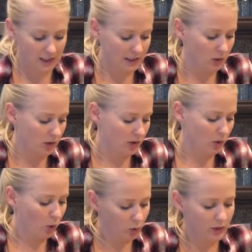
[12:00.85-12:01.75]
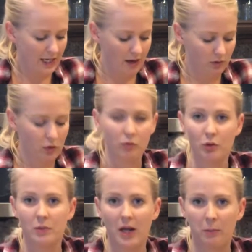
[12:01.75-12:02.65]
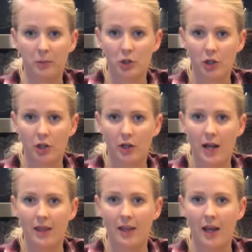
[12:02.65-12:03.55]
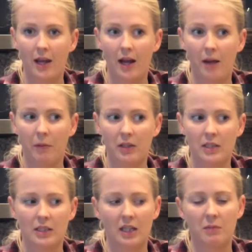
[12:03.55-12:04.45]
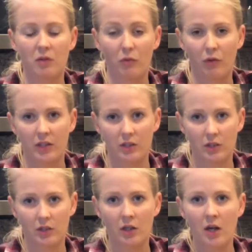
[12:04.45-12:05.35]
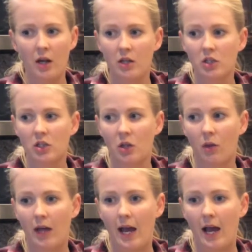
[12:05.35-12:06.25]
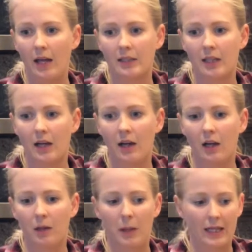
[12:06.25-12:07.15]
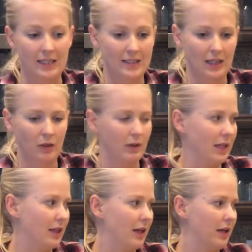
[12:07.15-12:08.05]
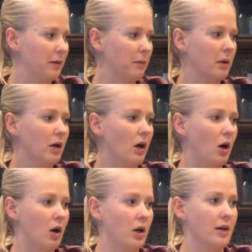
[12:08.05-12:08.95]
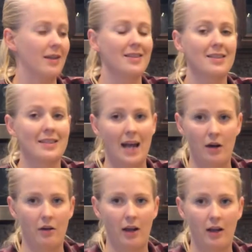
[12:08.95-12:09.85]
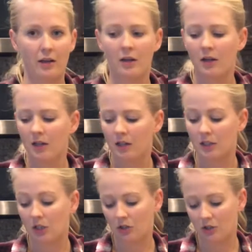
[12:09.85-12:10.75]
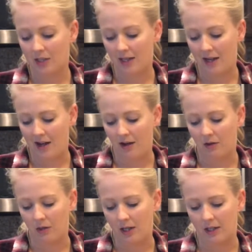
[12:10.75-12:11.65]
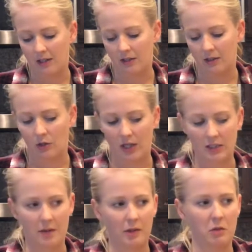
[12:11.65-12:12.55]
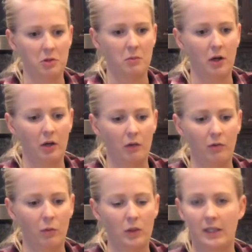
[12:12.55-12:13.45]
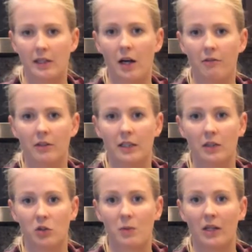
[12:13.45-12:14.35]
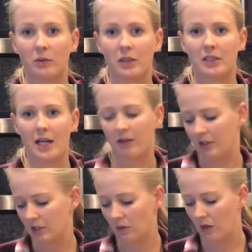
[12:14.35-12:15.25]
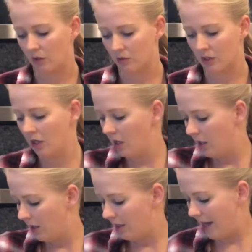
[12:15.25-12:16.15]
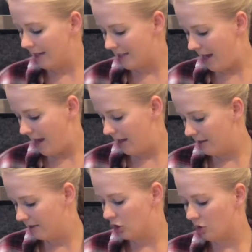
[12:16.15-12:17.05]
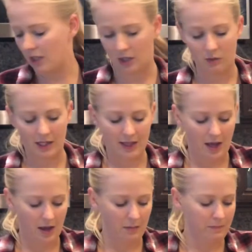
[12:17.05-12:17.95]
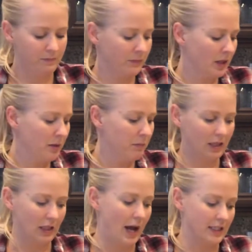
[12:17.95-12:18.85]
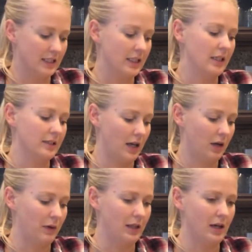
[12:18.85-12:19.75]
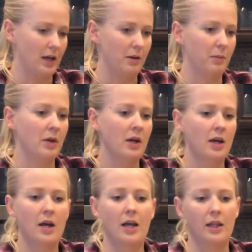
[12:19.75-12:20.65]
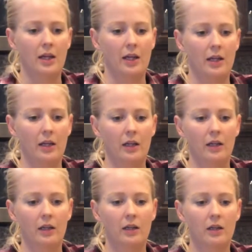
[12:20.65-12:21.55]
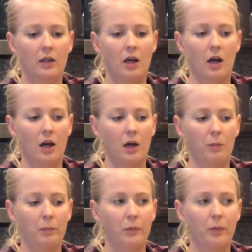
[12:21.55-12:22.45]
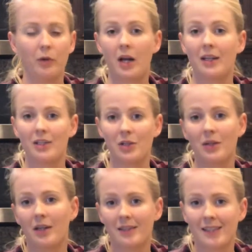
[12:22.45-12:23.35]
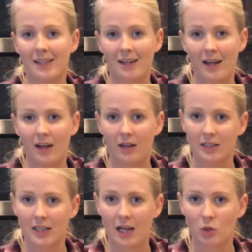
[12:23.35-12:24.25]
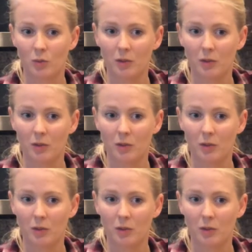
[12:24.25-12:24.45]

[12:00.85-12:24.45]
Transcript: these cool down to room temperature and then I'm gonna stick them in the freezer so that I can decorate them on Saturday. It's Thursday now, and Greg's coming home tomorrow for one day off, and then he goes back to work Saturday, so I'll use that day to decorate them, make the icing, decorate them, and then we'll cut into it on Sunday on his actual